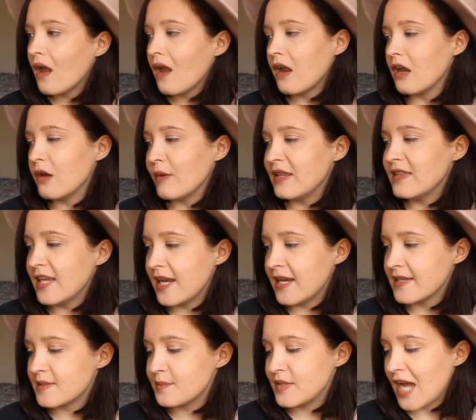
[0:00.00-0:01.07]
And
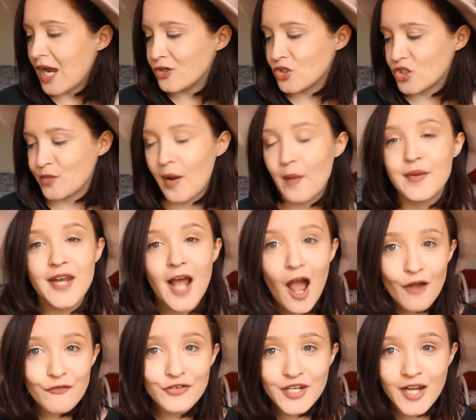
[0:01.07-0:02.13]
this potentially might be an
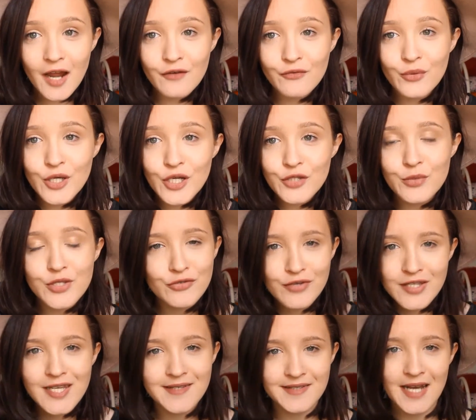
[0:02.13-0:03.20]
African kind of world, which
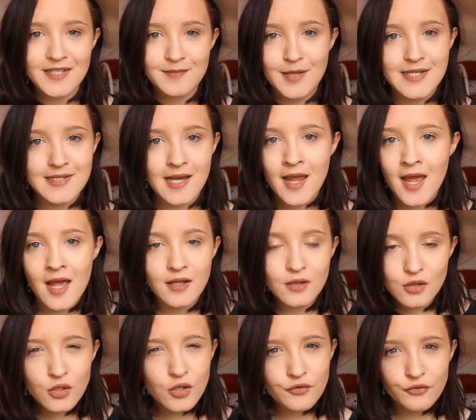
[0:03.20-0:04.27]
really excites me, as I
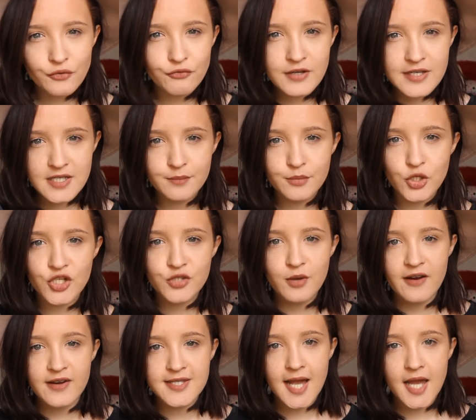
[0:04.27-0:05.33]
love reading books
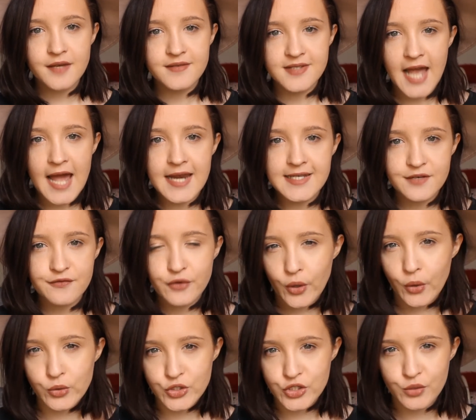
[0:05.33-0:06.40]
where it's kind of set in a different
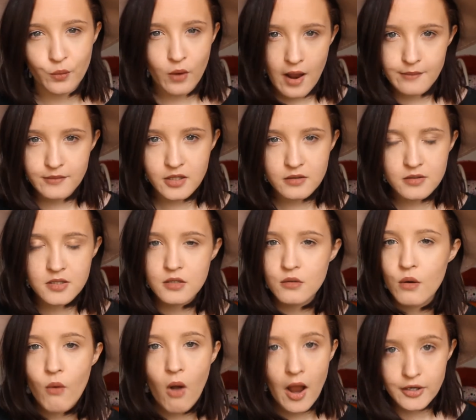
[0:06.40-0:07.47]
culture than what I'm used to
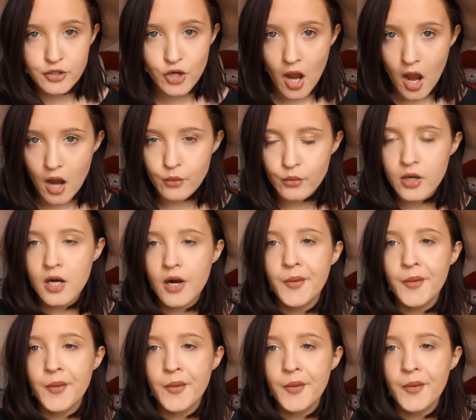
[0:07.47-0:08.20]
or what I know.